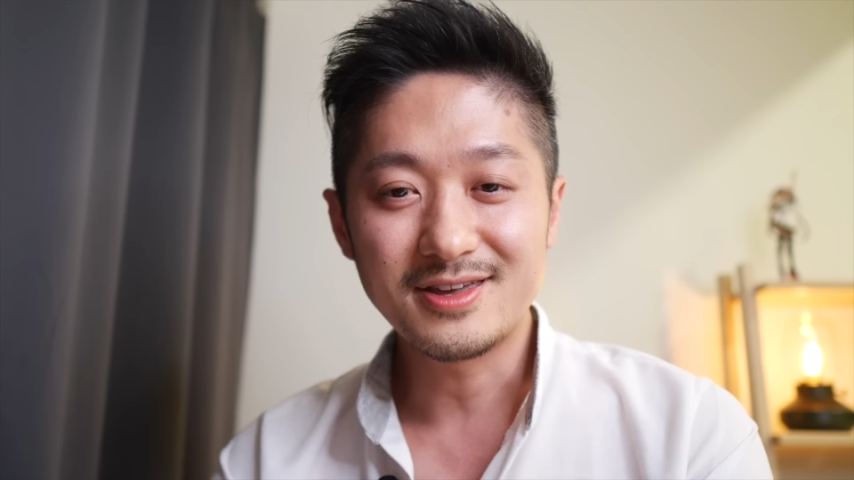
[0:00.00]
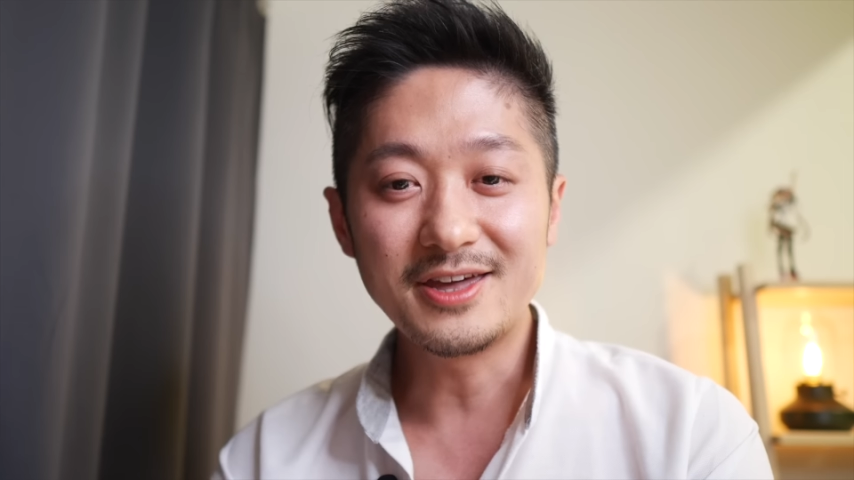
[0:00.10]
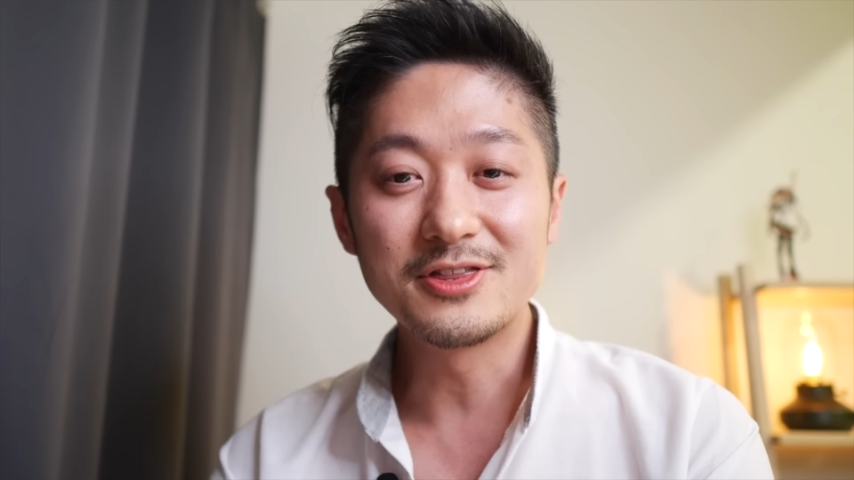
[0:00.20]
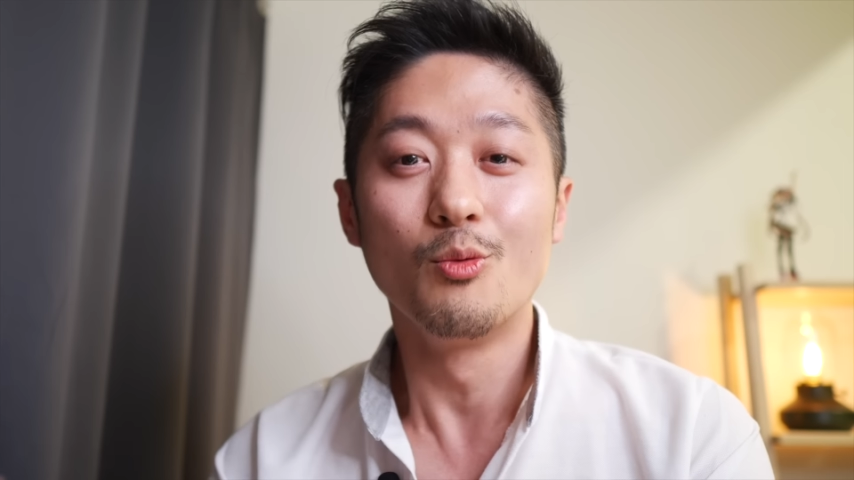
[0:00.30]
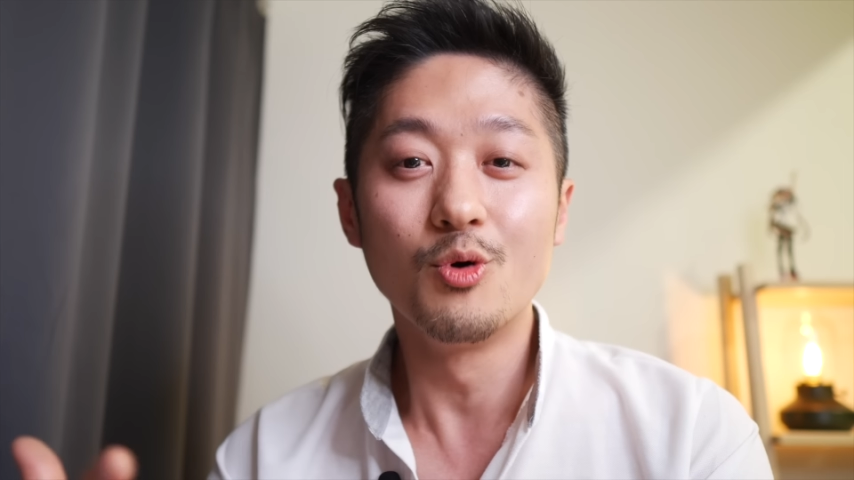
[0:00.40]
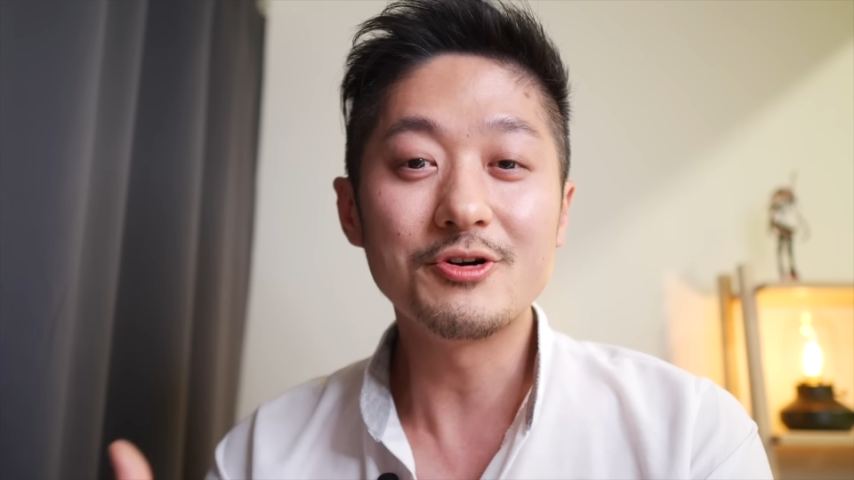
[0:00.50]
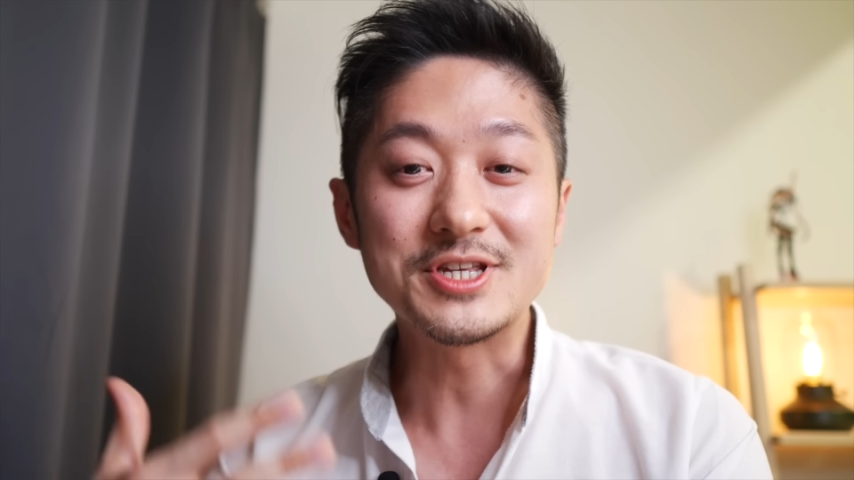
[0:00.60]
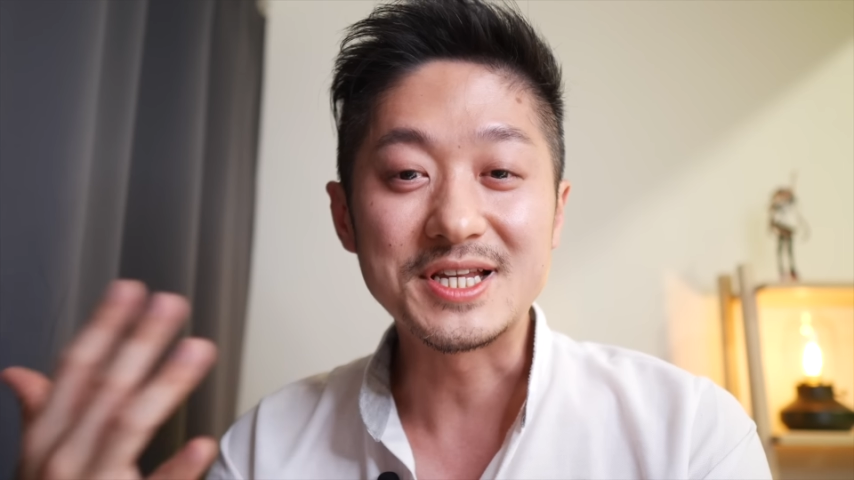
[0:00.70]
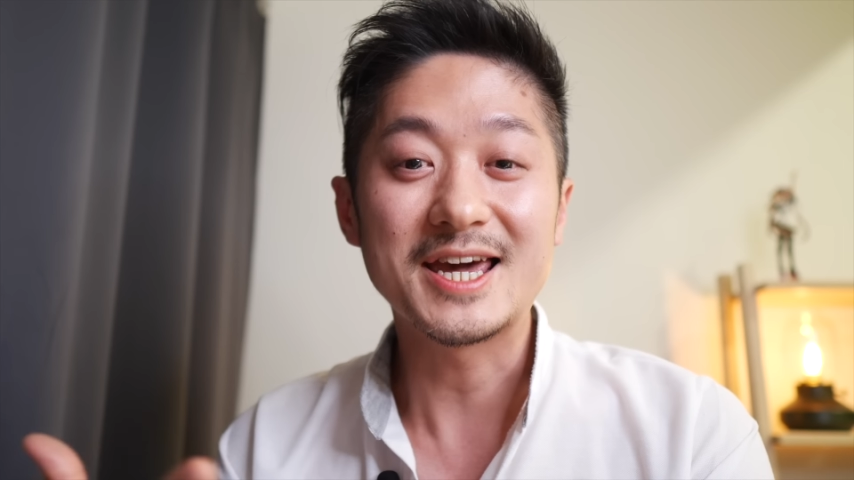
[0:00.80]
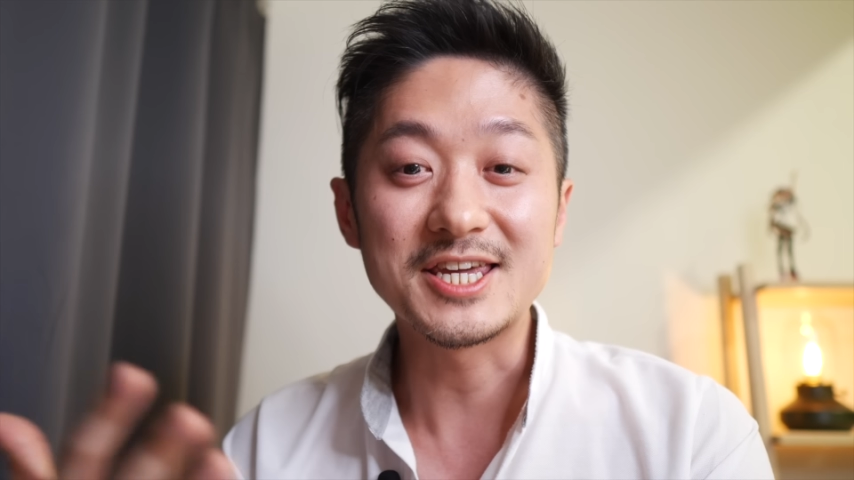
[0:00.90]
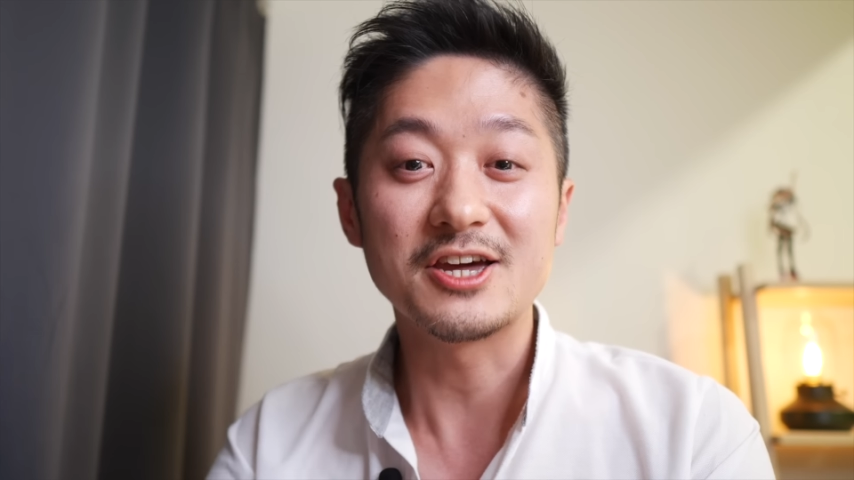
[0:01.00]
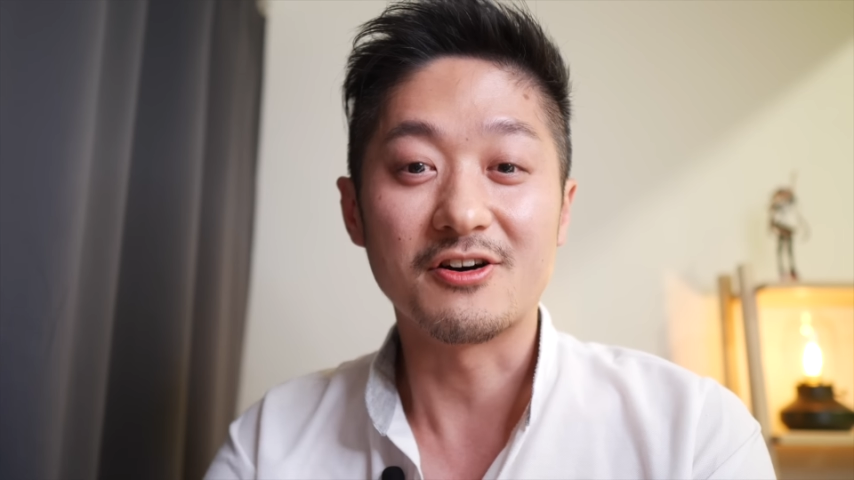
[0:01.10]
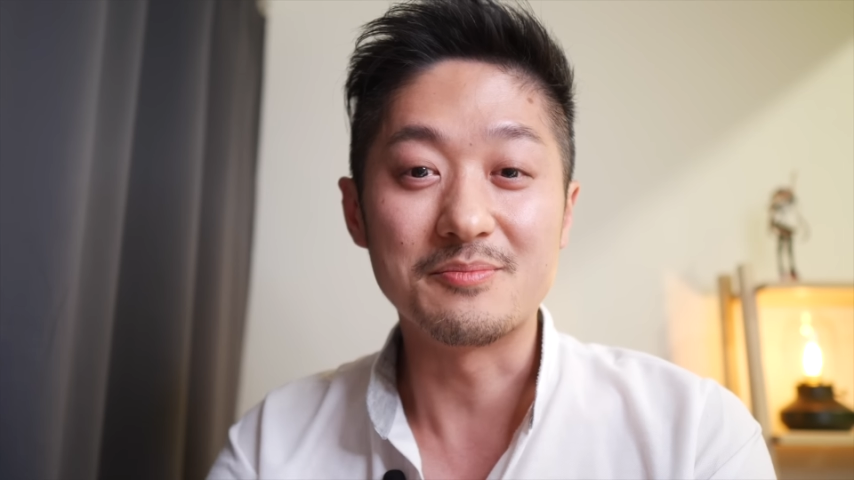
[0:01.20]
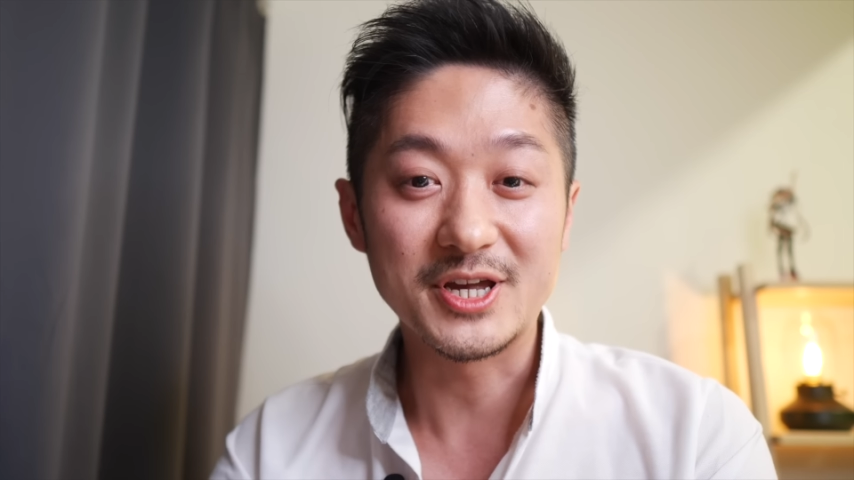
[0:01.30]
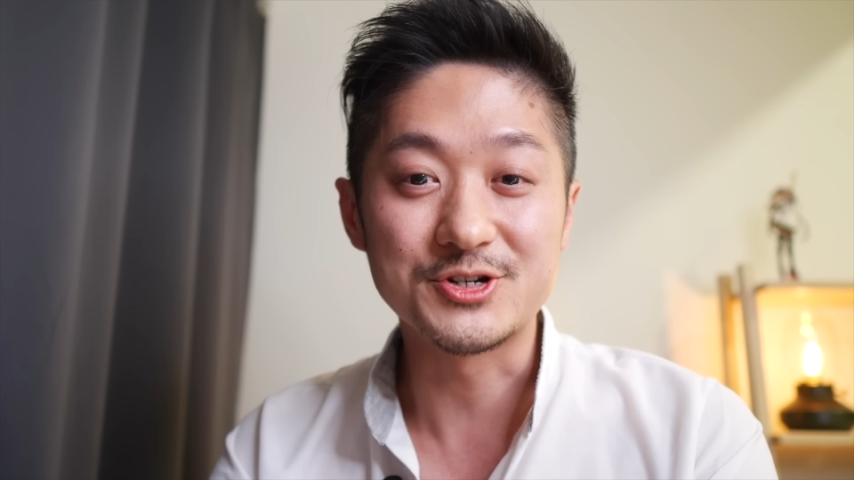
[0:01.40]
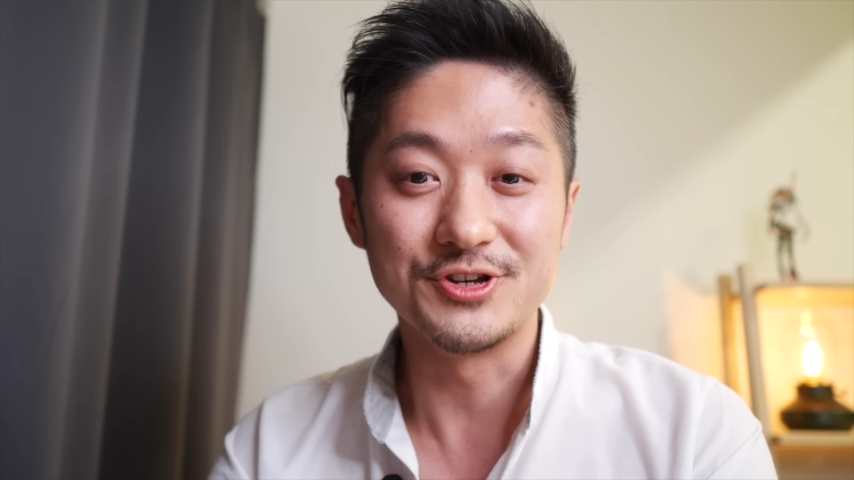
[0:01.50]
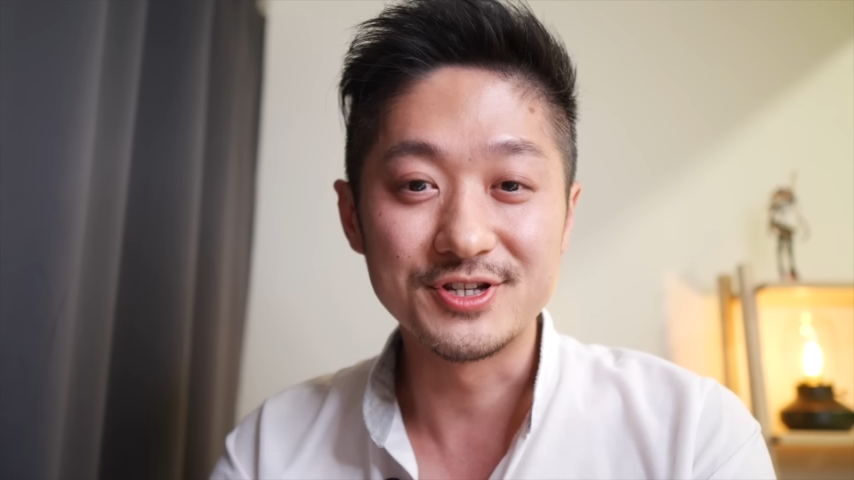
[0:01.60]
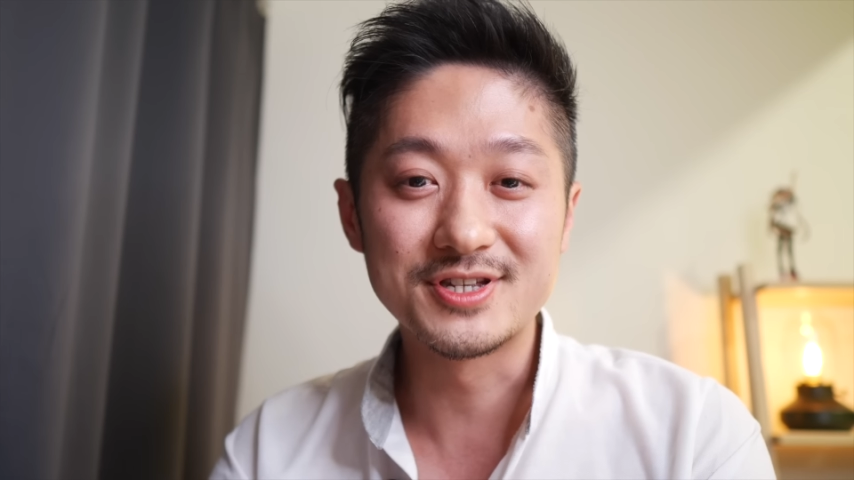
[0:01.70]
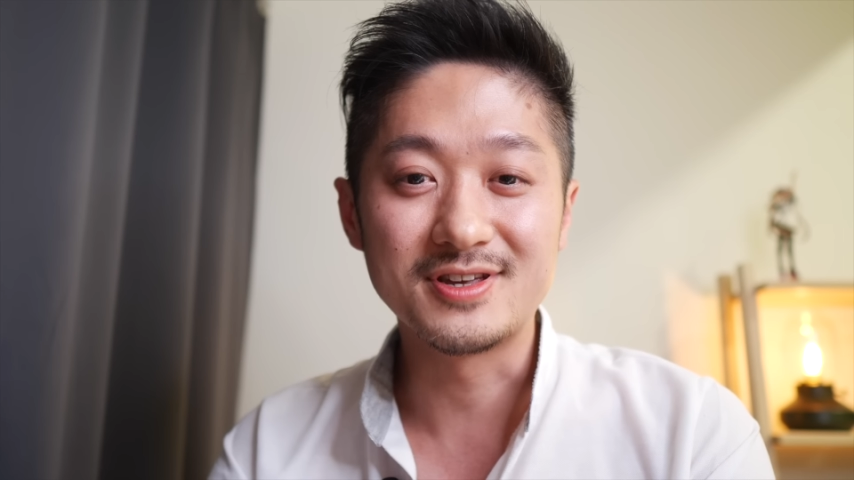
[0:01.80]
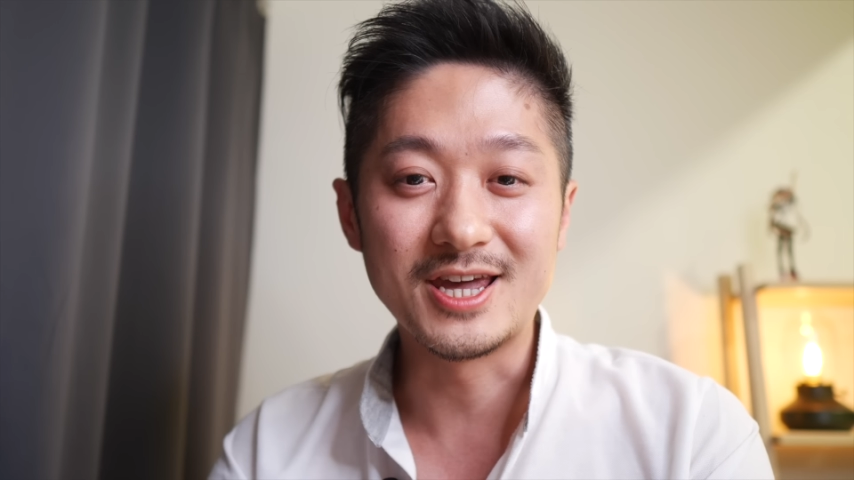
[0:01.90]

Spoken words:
And the world is lacking of batteries,